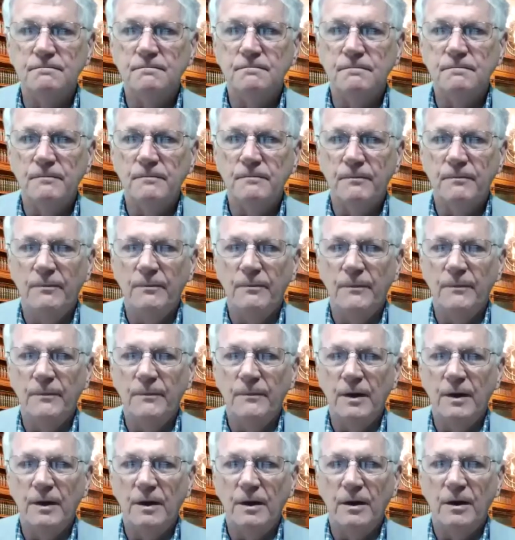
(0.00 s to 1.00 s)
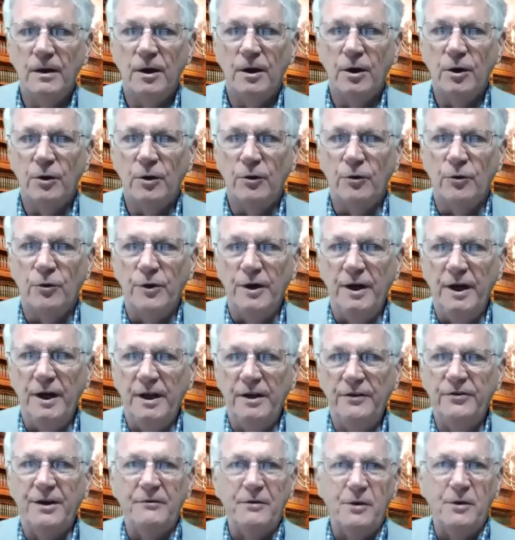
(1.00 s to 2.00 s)
Greetings, everyone.
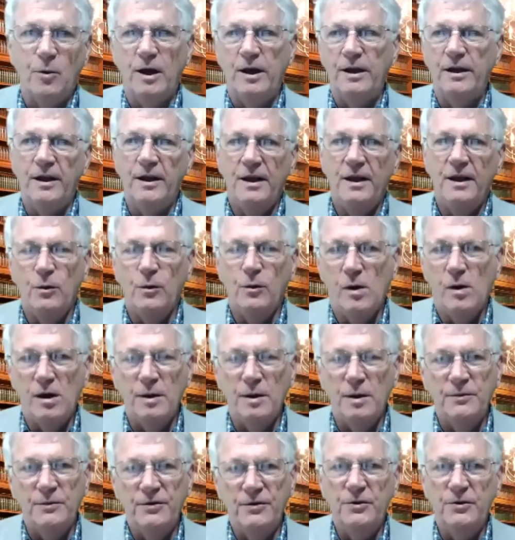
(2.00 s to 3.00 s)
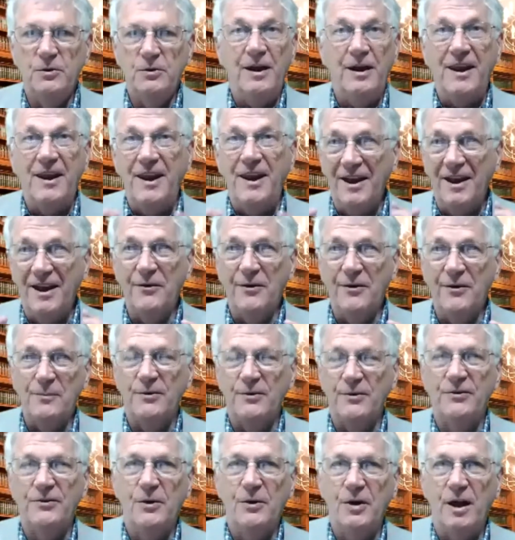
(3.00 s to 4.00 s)
Welcome to another episode
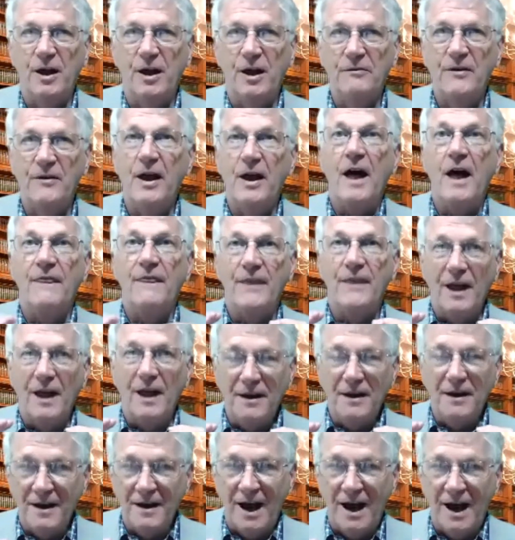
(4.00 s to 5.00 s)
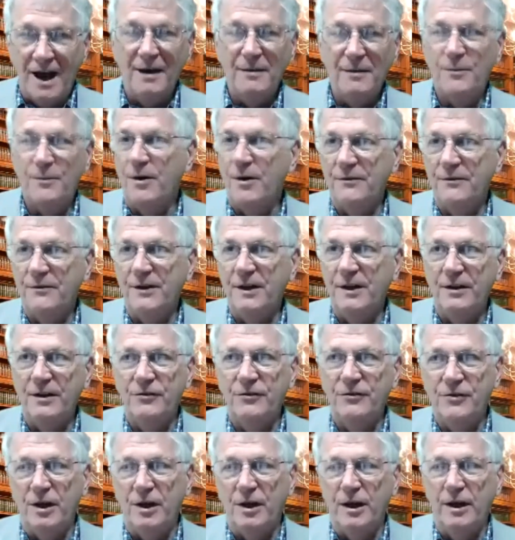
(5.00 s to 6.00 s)
of the Nonprofit
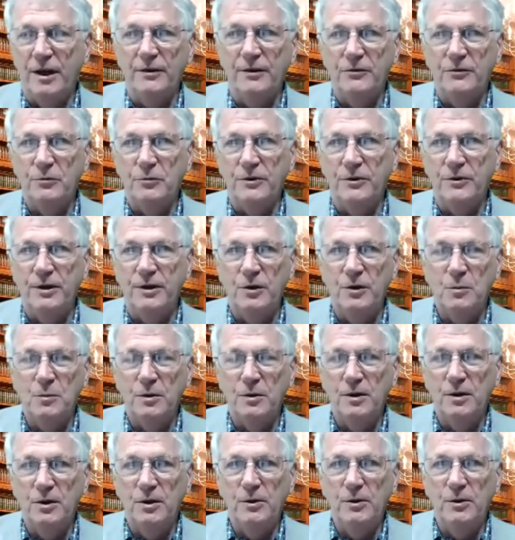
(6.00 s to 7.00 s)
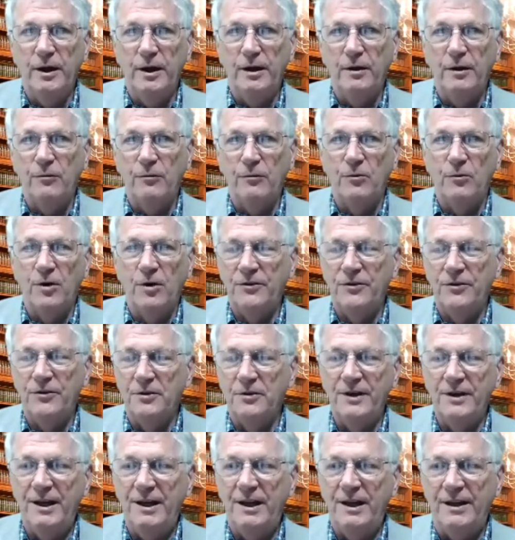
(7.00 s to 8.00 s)
Exchange with Hugh Ballou and Russell
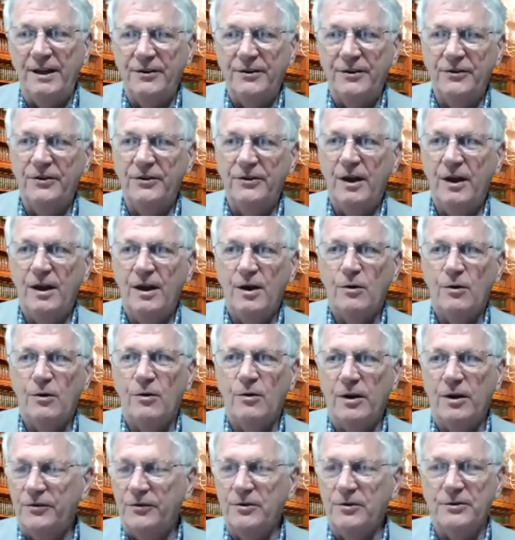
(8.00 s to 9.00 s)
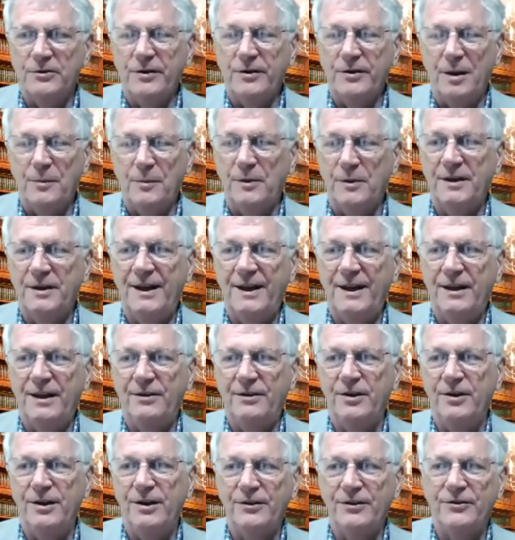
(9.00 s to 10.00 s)
Dennis. Russell, top of the day to
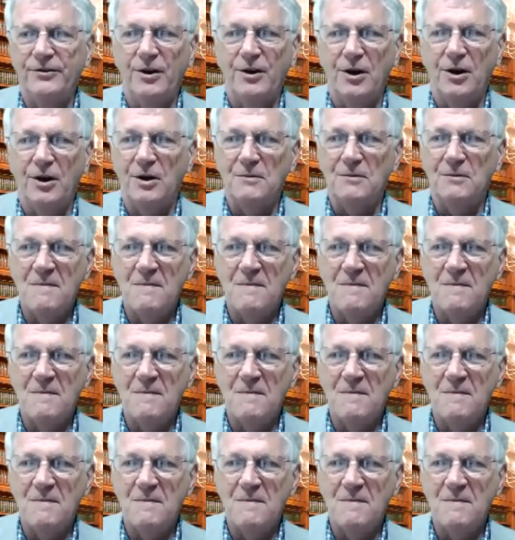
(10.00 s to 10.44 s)
you, sir.